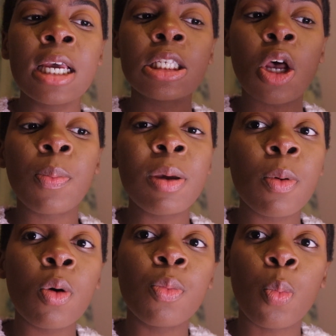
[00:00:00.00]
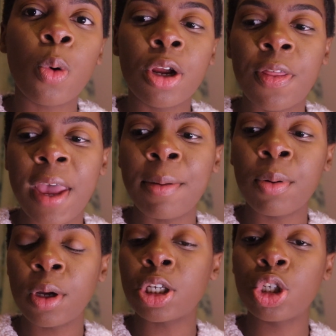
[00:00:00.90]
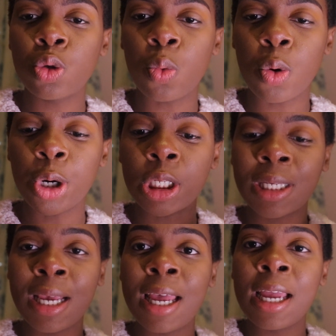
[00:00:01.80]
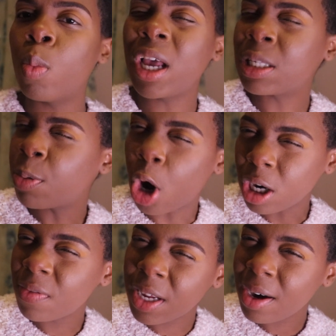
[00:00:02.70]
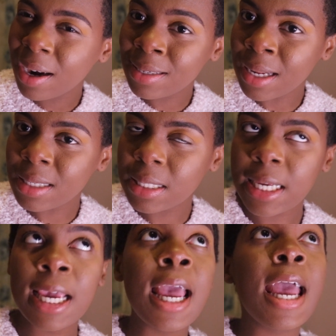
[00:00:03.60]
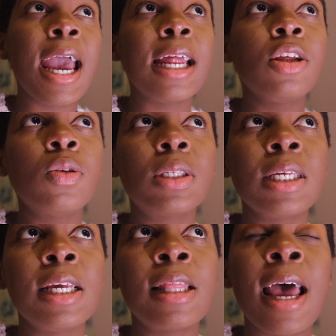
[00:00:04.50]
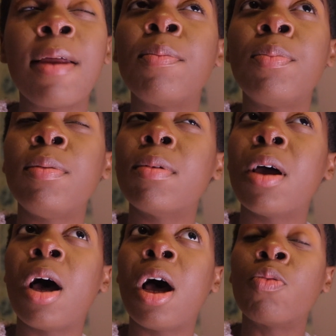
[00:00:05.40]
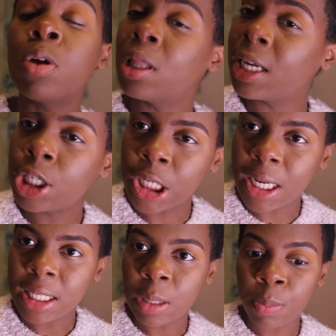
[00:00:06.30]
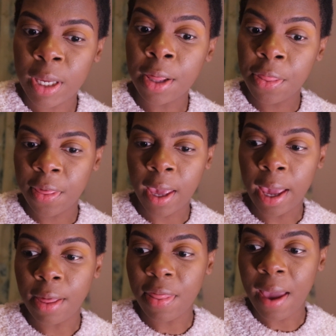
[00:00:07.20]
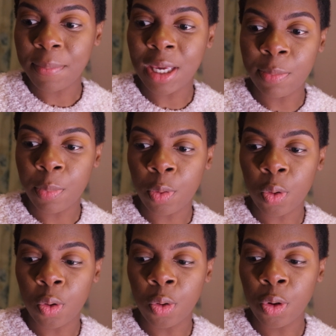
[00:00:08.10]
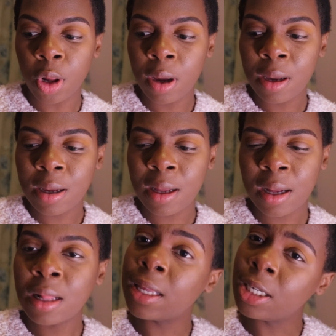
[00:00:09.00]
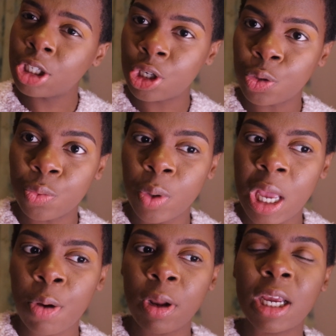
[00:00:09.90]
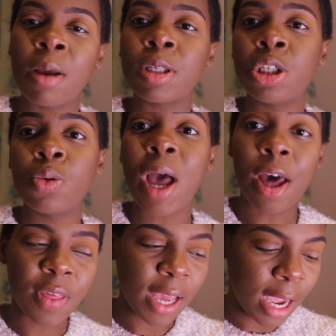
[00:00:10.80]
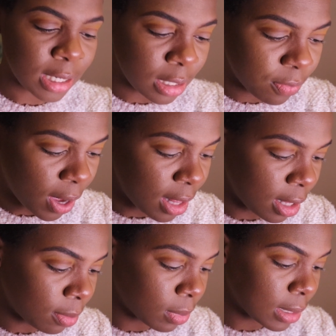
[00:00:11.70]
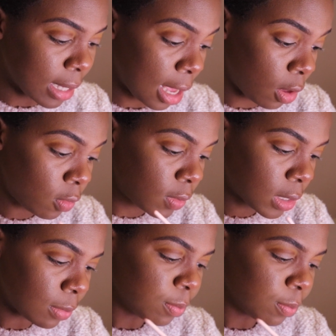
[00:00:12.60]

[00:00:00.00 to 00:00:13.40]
So people were then pushed towards what is part of their identity, and you see that religion is a big thing that people cling to when it comes to how they identify themselves.